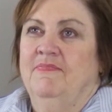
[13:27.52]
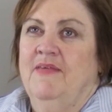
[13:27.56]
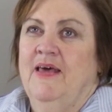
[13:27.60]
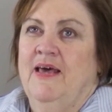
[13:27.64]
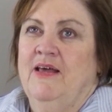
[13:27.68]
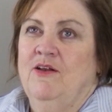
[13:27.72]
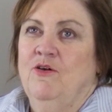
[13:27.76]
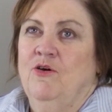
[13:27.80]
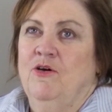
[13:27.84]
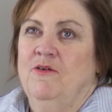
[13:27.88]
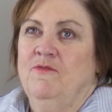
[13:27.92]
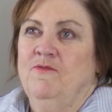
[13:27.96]

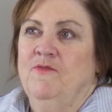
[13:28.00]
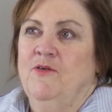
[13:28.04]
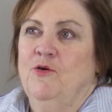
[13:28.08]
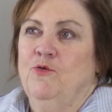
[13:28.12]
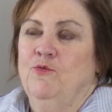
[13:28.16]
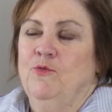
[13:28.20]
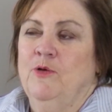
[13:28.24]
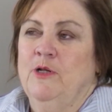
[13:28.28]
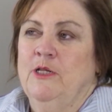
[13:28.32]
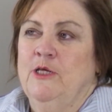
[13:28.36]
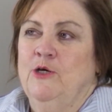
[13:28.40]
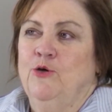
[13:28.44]
that I
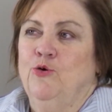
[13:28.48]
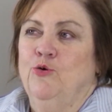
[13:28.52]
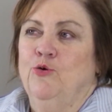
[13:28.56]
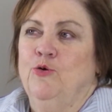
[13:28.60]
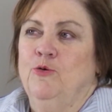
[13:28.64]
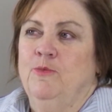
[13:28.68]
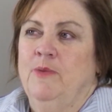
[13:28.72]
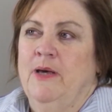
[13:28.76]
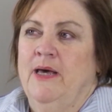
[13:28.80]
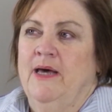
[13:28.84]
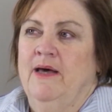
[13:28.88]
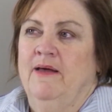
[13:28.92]
felt really good
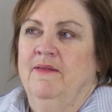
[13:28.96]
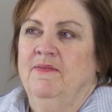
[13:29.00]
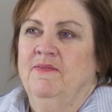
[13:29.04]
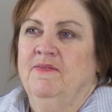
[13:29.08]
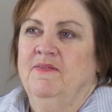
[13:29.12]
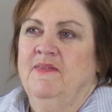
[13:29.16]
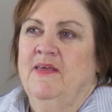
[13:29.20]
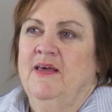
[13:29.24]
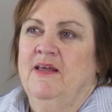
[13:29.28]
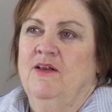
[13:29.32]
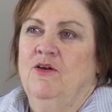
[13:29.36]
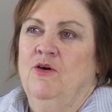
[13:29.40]
about,
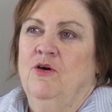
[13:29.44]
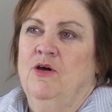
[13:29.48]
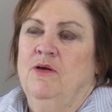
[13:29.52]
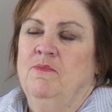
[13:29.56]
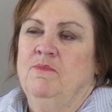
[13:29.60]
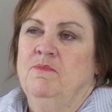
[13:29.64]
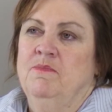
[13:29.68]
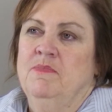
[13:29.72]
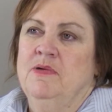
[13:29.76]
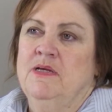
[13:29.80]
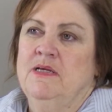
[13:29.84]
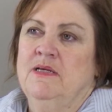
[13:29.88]
that
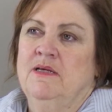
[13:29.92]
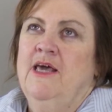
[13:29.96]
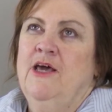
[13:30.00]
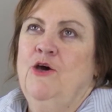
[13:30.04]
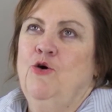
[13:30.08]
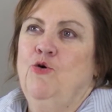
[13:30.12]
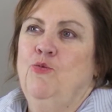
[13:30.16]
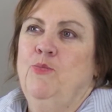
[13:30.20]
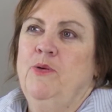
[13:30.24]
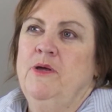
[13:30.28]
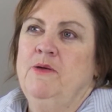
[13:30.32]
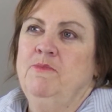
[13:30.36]
I'm
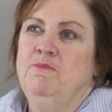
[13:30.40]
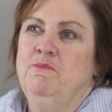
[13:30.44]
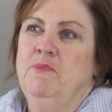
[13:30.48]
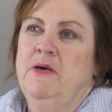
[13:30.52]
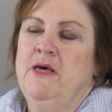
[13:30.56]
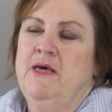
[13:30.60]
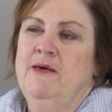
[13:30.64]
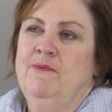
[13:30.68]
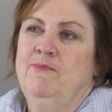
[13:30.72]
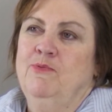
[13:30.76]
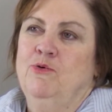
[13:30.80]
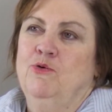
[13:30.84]
helping
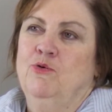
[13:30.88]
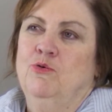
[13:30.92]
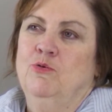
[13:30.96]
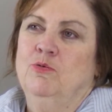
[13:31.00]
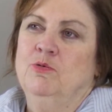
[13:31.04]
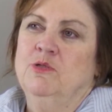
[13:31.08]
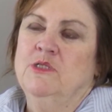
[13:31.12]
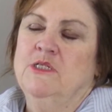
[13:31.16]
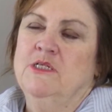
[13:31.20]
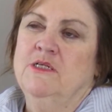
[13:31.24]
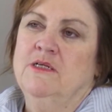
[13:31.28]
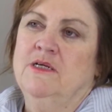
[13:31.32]

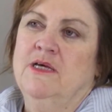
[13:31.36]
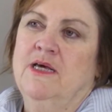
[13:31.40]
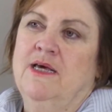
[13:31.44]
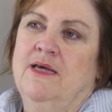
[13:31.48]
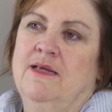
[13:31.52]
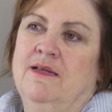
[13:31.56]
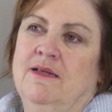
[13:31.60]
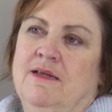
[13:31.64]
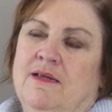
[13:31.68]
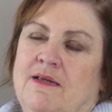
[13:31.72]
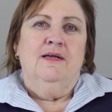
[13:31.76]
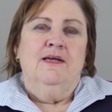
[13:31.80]
people to
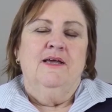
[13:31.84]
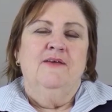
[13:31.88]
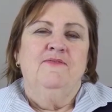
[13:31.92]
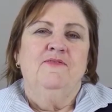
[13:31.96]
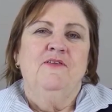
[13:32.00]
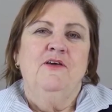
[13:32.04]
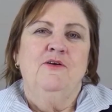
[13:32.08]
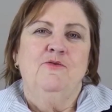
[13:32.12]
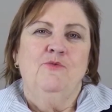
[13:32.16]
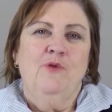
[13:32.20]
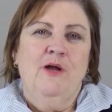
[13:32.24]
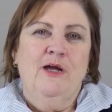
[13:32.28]
get
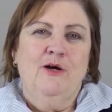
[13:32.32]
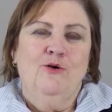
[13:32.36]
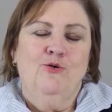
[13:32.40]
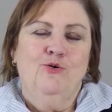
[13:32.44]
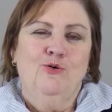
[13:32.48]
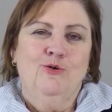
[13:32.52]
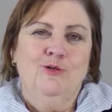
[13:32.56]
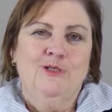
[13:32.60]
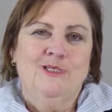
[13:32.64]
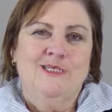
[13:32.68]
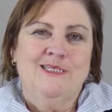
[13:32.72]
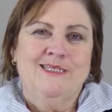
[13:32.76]
their
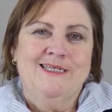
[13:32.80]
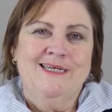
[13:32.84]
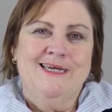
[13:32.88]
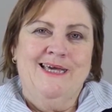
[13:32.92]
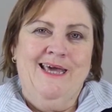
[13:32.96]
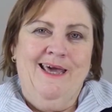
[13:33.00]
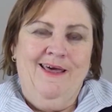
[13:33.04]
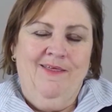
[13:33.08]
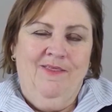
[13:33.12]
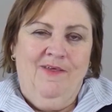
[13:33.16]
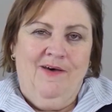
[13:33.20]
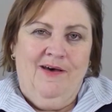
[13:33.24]
records
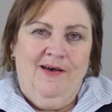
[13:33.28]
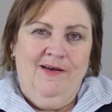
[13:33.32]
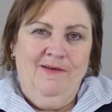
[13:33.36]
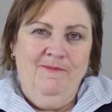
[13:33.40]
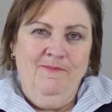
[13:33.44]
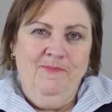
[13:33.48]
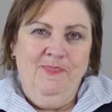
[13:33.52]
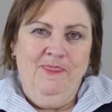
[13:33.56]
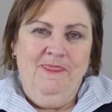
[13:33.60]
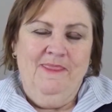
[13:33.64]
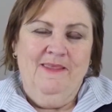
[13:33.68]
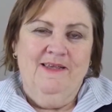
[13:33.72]

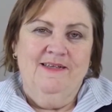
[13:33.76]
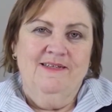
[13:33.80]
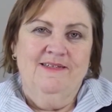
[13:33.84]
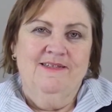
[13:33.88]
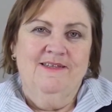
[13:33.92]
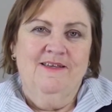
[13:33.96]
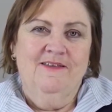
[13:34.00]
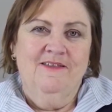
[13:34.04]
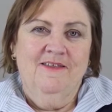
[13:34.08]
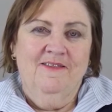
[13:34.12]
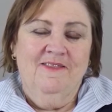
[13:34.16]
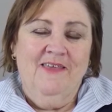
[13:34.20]
together
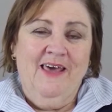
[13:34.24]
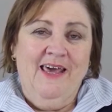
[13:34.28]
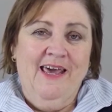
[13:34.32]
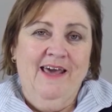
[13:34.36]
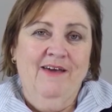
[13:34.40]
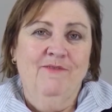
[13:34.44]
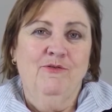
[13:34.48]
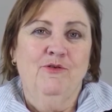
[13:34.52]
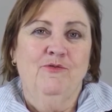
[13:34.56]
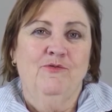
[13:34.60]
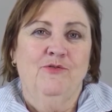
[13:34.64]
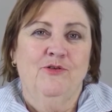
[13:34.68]
so that they
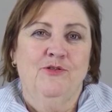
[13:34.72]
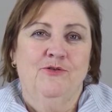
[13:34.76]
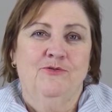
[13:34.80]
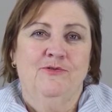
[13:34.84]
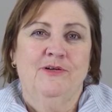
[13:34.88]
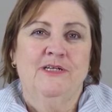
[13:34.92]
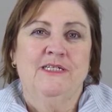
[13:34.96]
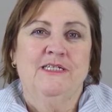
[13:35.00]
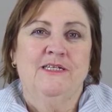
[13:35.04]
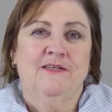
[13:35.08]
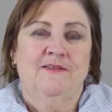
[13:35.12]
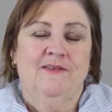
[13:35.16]
have it for the
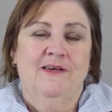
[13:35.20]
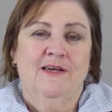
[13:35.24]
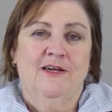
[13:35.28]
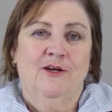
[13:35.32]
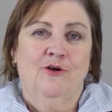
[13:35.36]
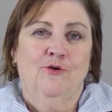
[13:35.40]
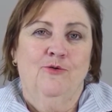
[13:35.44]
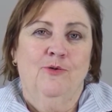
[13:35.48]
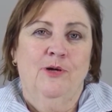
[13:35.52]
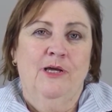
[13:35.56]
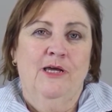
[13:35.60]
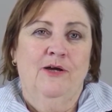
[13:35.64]
rest of their
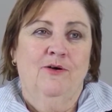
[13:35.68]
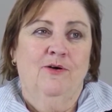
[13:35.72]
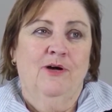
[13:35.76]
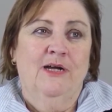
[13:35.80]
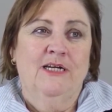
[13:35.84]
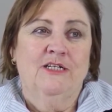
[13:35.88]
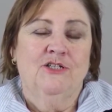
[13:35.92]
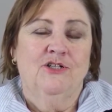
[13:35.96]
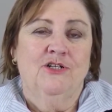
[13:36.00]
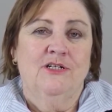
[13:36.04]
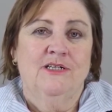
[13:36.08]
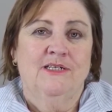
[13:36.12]
career. I
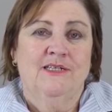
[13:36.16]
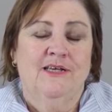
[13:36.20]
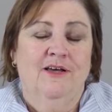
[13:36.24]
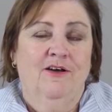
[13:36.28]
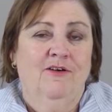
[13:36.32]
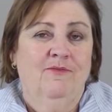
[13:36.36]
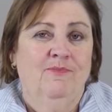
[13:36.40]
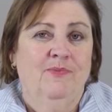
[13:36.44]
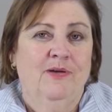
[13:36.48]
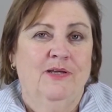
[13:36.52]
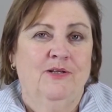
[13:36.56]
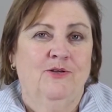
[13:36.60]
actually say
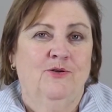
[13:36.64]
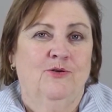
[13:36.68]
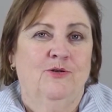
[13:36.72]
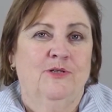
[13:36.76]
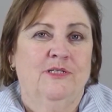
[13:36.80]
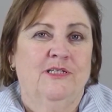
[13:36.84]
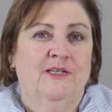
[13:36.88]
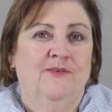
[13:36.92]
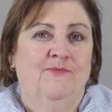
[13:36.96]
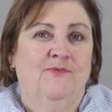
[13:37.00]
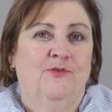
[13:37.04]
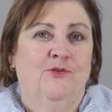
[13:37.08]
I've been
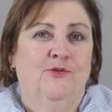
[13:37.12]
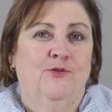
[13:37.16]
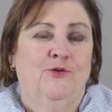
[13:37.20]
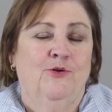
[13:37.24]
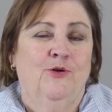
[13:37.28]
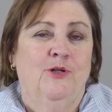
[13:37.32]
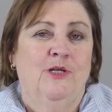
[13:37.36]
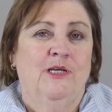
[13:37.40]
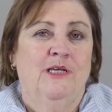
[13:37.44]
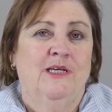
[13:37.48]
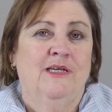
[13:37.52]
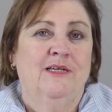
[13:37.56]
nursing for
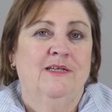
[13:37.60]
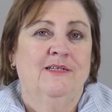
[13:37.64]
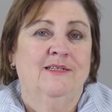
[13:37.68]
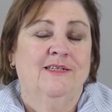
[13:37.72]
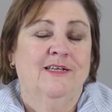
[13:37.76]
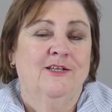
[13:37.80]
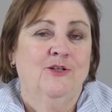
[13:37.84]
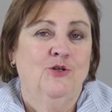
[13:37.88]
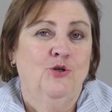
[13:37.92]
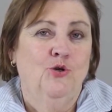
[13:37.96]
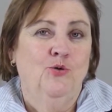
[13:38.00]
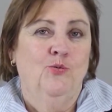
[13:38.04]
30 years
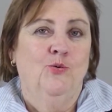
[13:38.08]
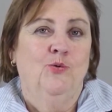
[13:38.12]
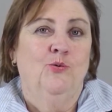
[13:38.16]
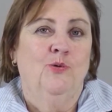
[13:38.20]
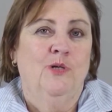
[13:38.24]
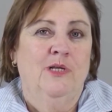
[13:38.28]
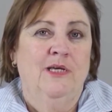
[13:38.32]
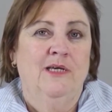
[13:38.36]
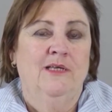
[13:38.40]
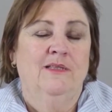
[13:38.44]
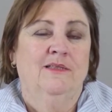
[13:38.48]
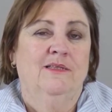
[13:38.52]
and you will
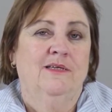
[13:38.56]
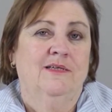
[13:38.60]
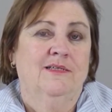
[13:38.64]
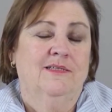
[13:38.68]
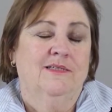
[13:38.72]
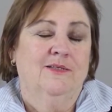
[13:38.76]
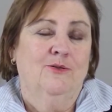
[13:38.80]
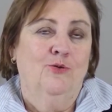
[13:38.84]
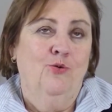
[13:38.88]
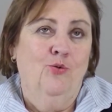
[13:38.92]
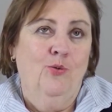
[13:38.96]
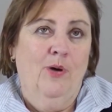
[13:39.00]
need
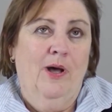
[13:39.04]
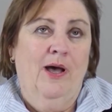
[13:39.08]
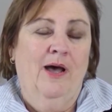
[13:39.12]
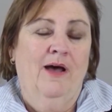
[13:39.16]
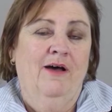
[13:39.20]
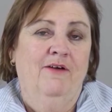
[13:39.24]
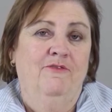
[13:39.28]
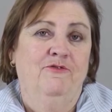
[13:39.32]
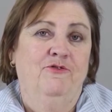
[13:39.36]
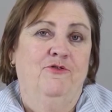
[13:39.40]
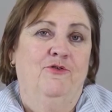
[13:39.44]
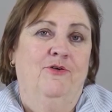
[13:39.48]
this, look
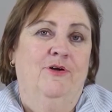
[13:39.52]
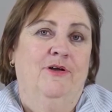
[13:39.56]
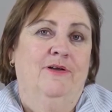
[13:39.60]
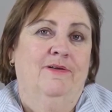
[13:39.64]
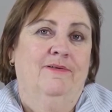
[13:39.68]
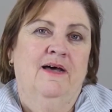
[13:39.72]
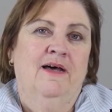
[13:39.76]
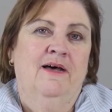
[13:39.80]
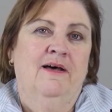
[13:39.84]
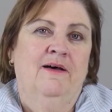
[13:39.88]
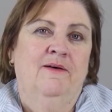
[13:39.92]
after it.